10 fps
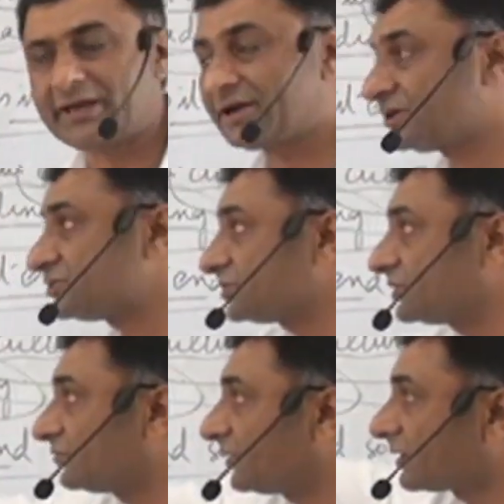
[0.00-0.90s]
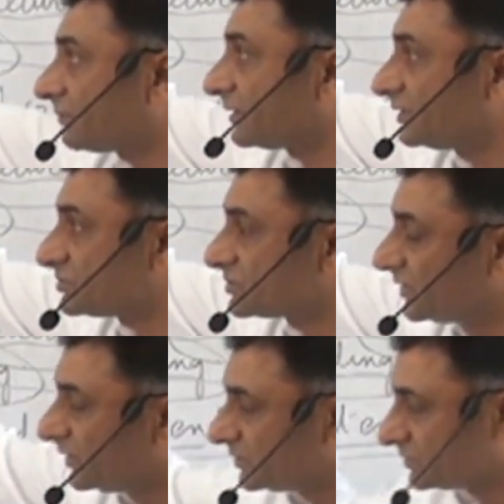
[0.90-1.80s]
And Russian formalists,
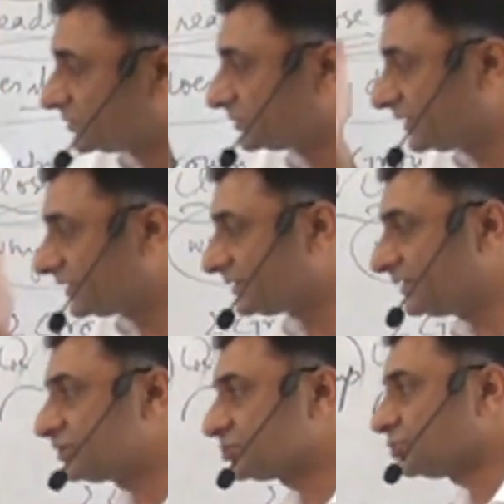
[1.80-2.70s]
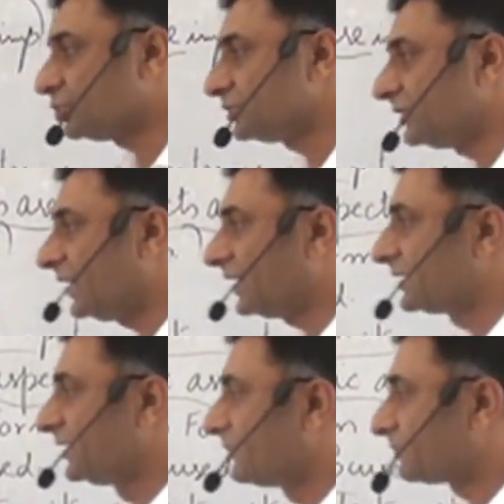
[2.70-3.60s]
they did so that